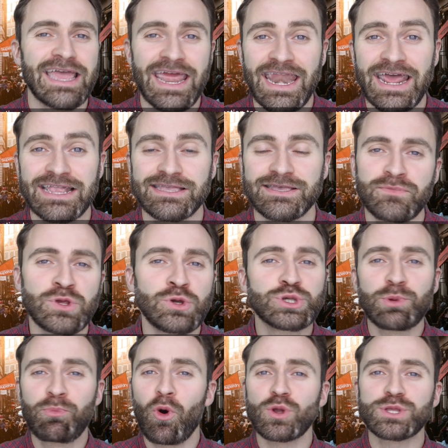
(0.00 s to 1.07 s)
in it. You
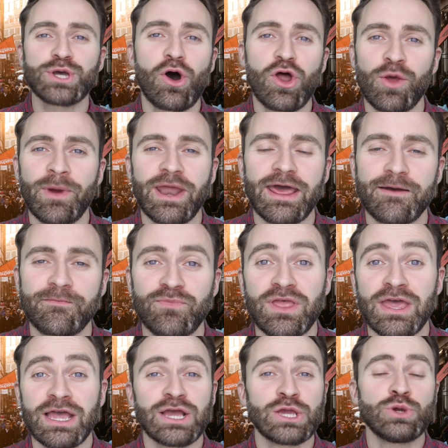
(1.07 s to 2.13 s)
support Tottenham, in it.
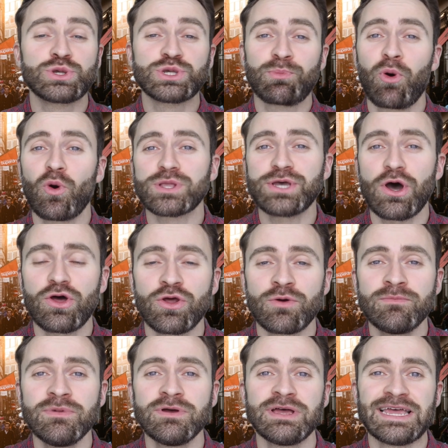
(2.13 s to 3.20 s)
You support
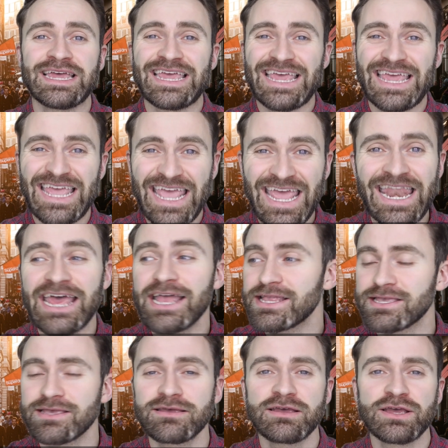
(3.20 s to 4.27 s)
Tottenham, in
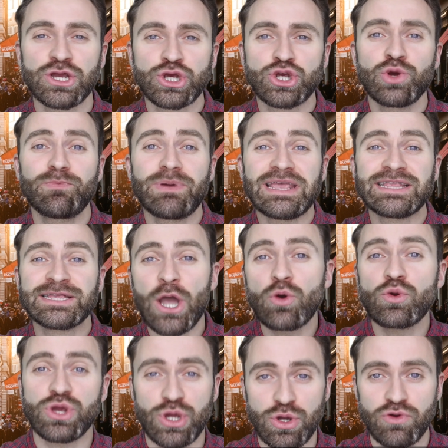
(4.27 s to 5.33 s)
it, should be
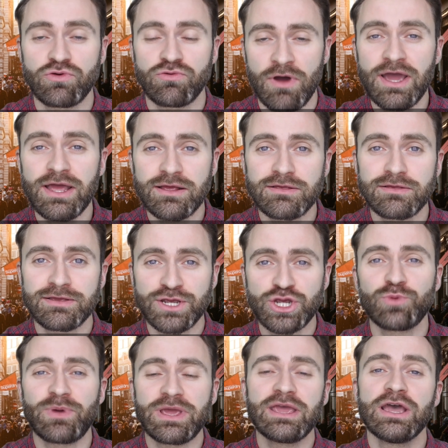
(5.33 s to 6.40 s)
don't you, right?
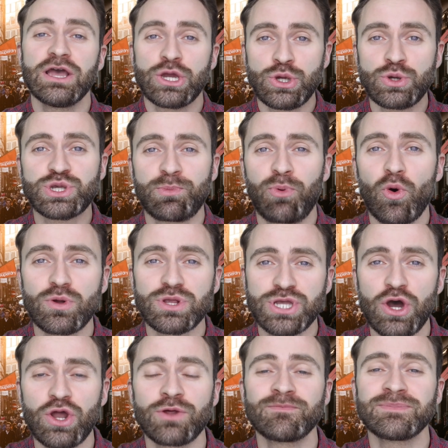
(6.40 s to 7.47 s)
Should be you support
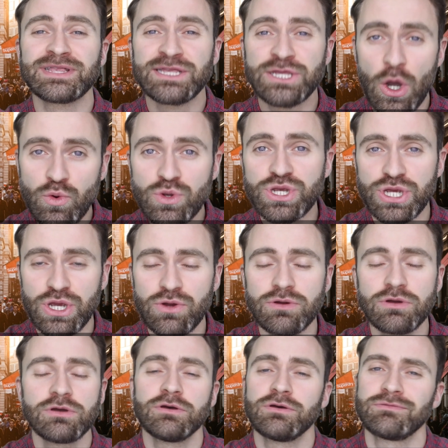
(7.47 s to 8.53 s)
Tottenham, don't
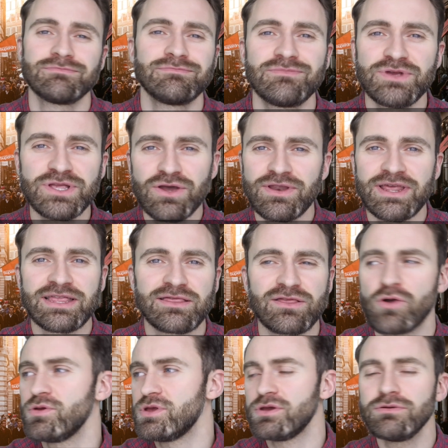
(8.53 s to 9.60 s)
you? You don't need
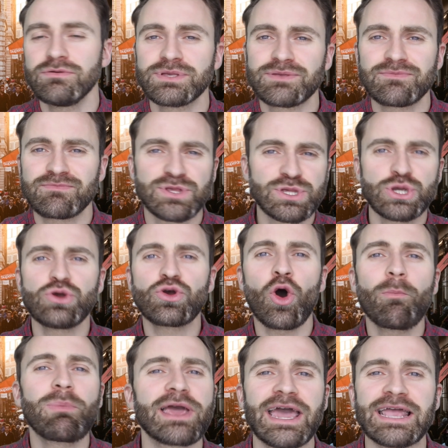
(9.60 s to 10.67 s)
don't you, it's too
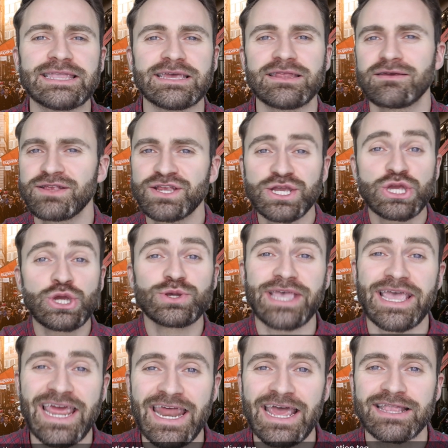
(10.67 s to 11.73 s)
complicated. Just use in